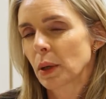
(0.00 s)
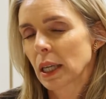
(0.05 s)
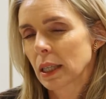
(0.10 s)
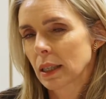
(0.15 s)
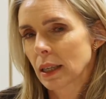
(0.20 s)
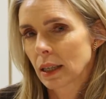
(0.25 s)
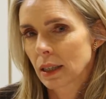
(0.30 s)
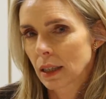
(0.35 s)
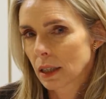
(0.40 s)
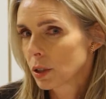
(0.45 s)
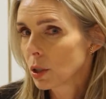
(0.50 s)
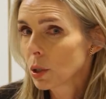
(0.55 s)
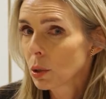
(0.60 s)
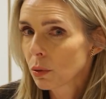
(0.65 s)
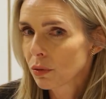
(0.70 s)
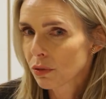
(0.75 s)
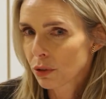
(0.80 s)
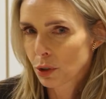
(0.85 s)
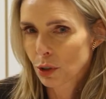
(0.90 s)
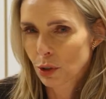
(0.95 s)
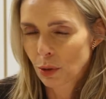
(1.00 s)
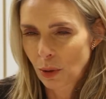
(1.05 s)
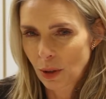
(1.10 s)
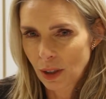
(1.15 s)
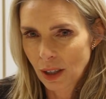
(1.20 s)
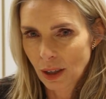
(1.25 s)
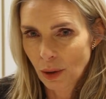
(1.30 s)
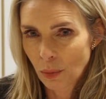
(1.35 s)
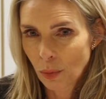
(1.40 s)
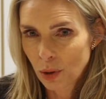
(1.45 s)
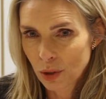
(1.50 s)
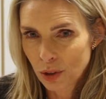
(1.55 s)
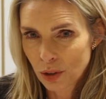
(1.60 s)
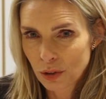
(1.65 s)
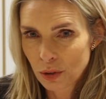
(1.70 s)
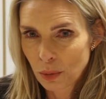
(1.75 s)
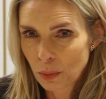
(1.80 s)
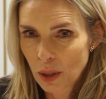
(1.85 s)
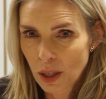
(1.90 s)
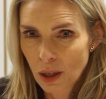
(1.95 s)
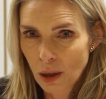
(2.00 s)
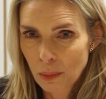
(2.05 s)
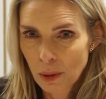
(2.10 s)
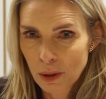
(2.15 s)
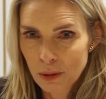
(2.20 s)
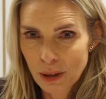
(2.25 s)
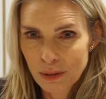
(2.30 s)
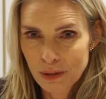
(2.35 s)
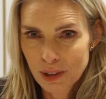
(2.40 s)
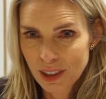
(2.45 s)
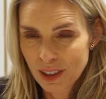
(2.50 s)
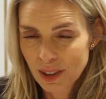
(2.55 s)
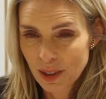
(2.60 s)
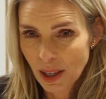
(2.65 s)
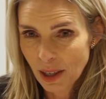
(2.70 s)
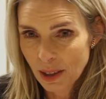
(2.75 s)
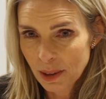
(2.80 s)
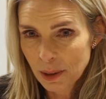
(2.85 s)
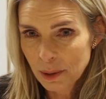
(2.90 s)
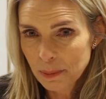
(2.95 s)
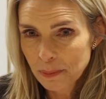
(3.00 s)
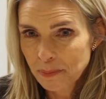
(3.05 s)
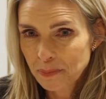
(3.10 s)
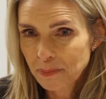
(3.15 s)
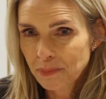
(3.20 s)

And then I knew for sure that I wanted to become a graphic designer.